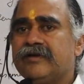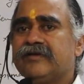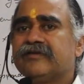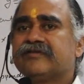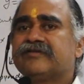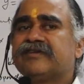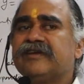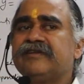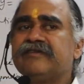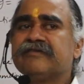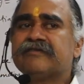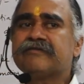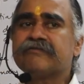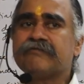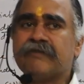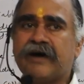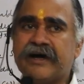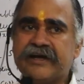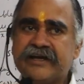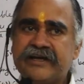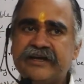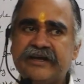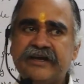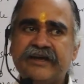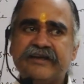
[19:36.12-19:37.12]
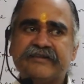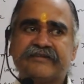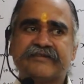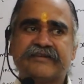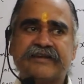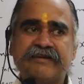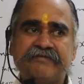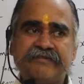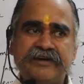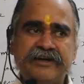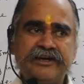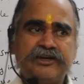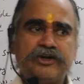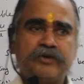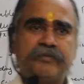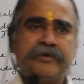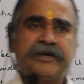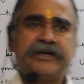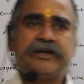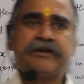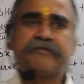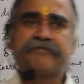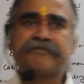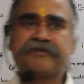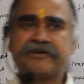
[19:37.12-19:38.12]
Since y is given to
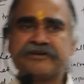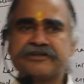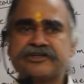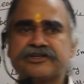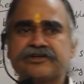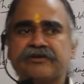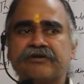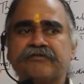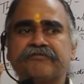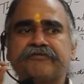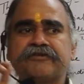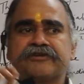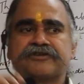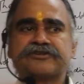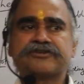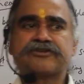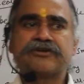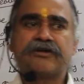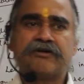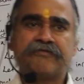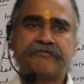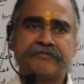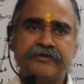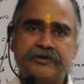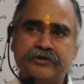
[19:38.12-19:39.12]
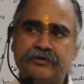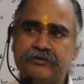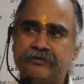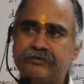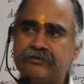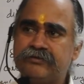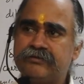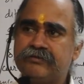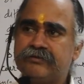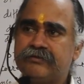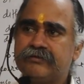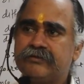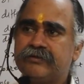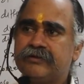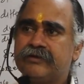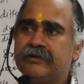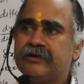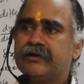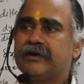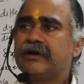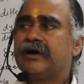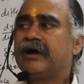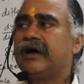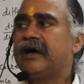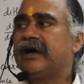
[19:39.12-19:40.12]
be differential function of u
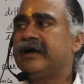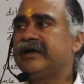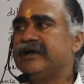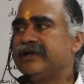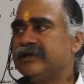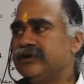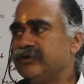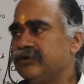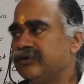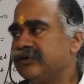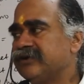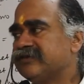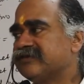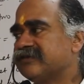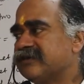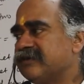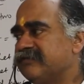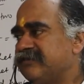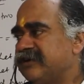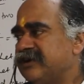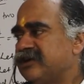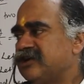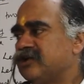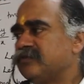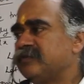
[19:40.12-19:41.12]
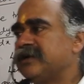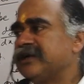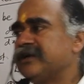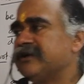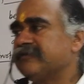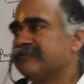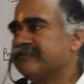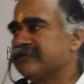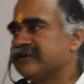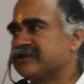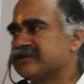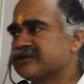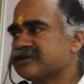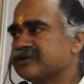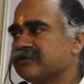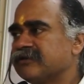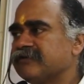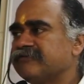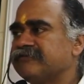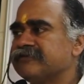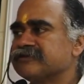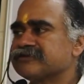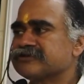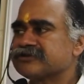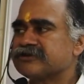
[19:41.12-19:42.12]
and u is given to be differential
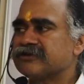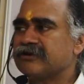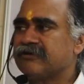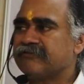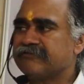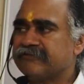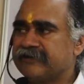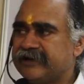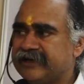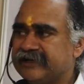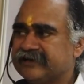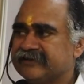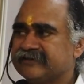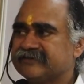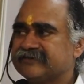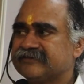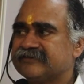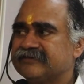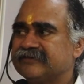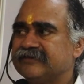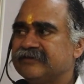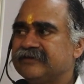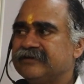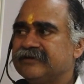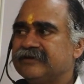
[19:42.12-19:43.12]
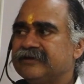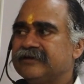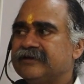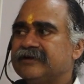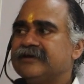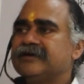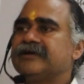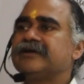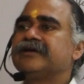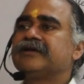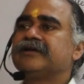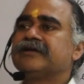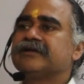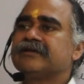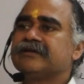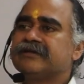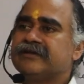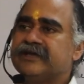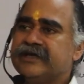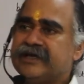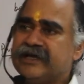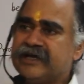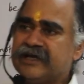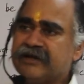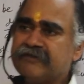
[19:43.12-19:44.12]
function of x,
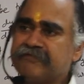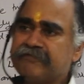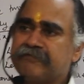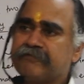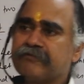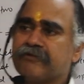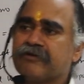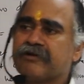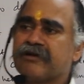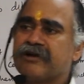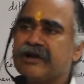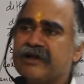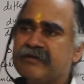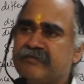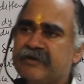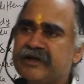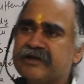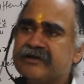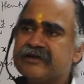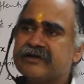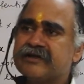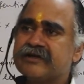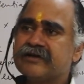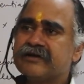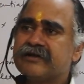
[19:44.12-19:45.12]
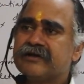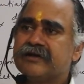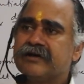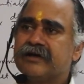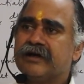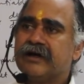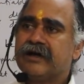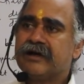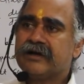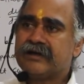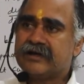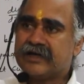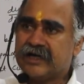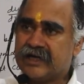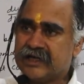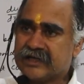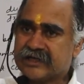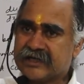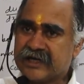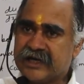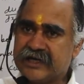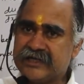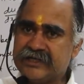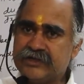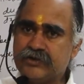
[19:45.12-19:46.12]
therefore limit
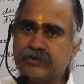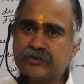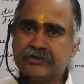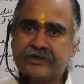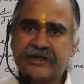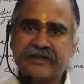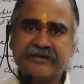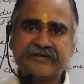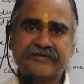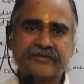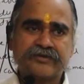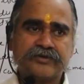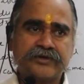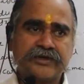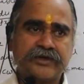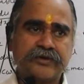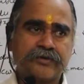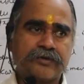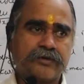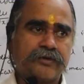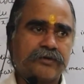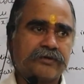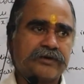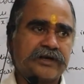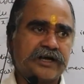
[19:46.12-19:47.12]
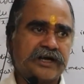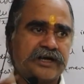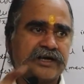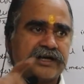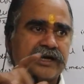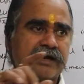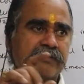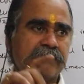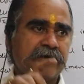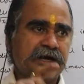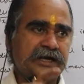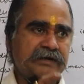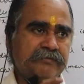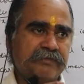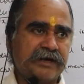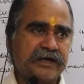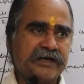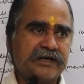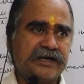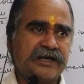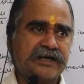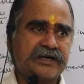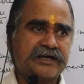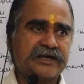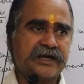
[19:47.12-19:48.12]
delta u tends to 0, delta y by
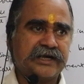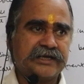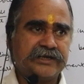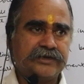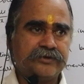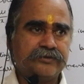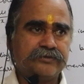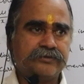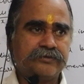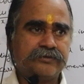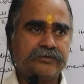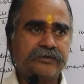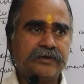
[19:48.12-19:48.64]
delta u